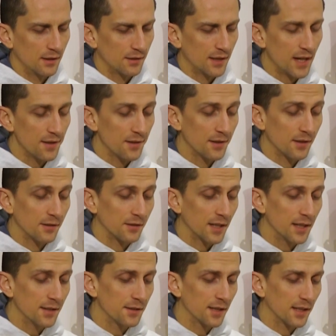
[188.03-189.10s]
rather than
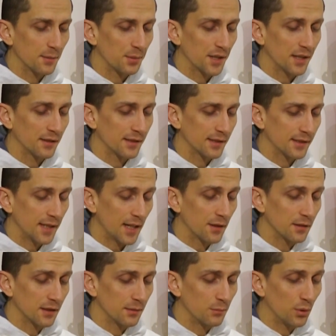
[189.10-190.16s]
rendering the prayer
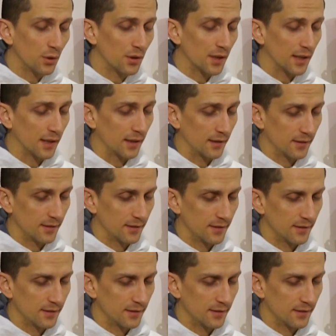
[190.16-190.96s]
sterile and boring,